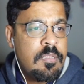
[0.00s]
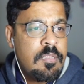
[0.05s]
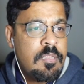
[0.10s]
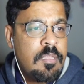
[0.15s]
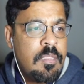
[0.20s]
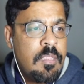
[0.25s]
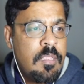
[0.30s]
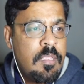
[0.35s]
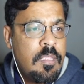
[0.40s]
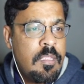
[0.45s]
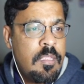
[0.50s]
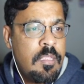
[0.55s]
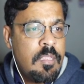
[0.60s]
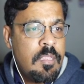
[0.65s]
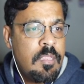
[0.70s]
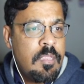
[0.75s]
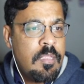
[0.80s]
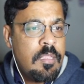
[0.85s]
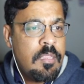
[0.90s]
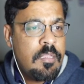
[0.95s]

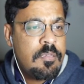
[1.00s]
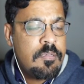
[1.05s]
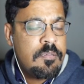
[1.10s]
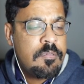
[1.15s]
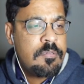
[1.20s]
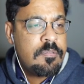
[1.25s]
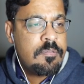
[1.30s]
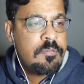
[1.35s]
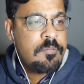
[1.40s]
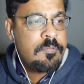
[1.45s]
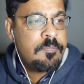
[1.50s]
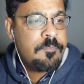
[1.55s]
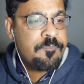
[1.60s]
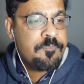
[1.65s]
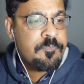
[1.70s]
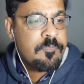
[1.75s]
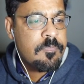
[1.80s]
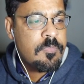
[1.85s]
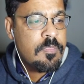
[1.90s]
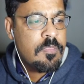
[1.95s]
and
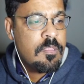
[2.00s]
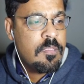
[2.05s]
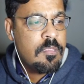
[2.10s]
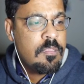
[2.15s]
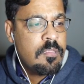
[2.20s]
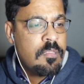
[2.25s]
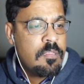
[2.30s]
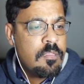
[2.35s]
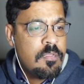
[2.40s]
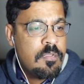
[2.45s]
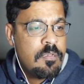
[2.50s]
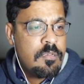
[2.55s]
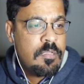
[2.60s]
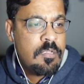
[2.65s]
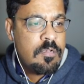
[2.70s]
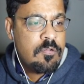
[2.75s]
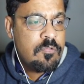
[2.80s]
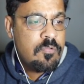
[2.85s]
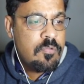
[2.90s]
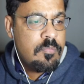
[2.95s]
now
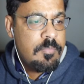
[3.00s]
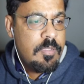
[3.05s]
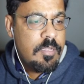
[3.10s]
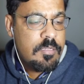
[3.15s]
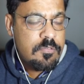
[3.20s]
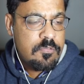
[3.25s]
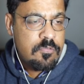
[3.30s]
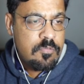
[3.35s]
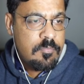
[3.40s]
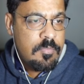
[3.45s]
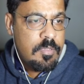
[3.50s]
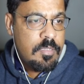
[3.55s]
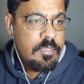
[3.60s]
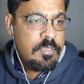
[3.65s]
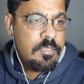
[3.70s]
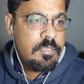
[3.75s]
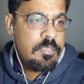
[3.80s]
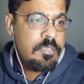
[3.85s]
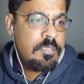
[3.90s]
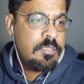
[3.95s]
I'll go back to
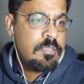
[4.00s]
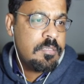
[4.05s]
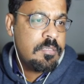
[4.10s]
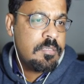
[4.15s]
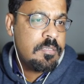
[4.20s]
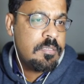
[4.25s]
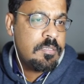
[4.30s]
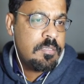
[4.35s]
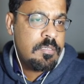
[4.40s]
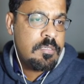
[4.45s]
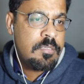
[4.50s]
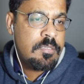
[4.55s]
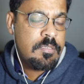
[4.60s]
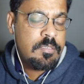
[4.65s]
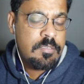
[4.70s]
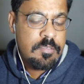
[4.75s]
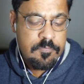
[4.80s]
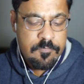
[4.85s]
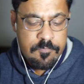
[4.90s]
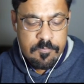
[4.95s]
my
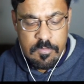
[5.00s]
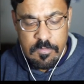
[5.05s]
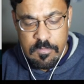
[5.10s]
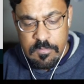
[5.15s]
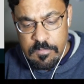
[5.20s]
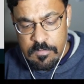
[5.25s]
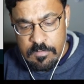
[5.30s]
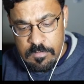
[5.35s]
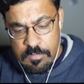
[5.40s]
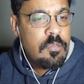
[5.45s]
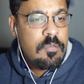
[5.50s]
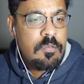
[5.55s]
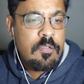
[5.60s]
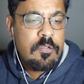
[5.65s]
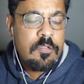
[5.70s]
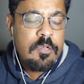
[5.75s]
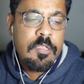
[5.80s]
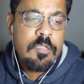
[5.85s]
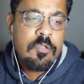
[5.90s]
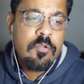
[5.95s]
flow. Now
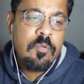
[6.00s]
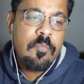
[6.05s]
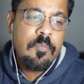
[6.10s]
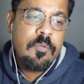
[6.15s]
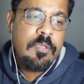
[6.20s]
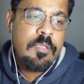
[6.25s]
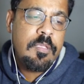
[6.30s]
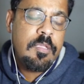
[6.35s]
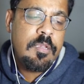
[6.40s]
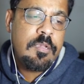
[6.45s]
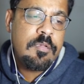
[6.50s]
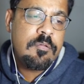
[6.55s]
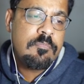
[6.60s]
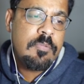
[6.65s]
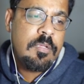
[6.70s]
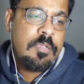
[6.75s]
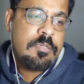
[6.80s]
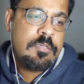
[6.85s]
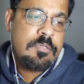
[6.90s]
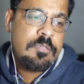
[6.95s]
click over here in
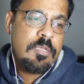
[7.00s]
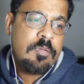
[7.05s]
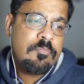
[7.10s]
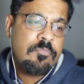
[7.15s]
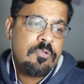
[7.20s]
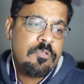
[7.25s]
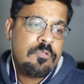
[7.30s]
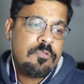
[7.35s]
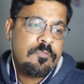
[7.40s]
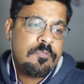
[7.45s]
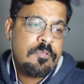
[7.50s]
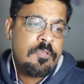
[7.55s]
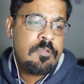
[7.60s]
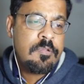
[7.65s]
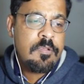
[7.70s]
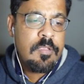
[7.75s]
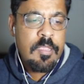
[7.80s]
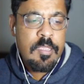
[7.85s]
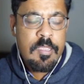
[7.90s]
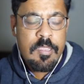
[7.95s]
my demo user,
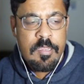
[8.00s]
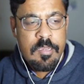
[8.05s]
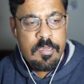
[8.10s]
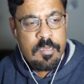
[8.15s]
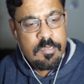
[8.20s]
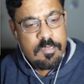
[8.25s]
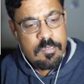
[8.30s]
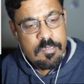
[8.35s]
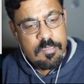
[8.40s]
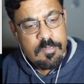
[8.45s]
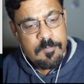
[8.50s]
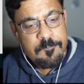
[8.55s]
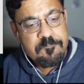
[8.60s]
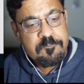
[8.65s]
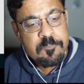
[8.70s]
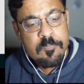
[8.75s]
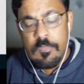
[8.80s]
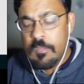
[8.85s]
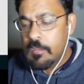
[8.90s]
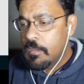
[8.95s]
and
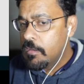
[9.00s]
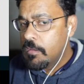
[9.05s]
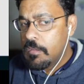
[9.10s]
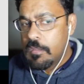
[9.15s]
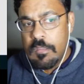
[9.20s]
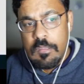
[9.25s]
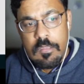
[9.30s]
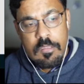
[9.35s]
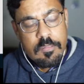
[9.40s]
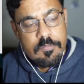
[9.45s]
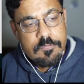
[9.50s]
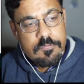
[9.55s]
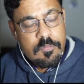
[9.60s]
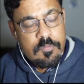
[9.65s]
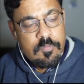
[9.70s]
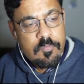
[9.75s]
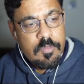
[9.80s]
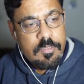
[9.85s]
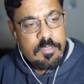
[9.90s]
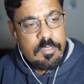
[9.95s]
so
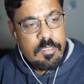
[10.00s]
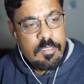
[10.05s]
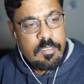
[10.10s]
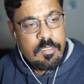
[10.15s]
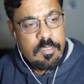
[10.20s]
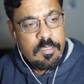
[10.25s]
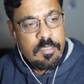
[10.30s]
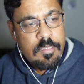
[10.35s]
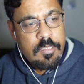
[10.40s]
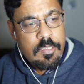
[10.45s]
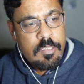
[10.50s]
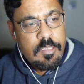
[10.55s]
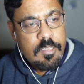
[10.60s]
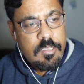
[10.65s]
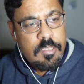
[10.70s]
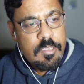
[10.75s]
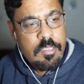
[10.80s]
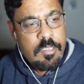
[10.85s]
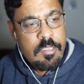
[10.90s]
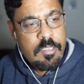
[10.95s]
what
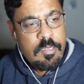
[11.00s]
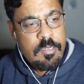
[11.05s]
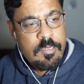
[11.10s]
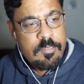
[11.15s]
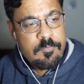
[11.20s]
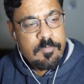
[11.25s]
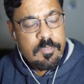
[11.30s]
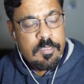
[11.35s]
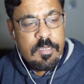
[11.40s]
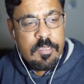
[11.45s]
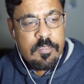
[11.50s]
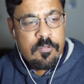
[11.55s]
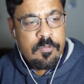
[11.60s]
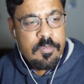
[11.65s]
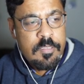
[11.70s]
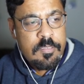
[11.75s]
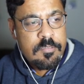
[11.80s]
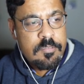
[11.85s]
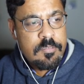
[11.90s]
let me click on it,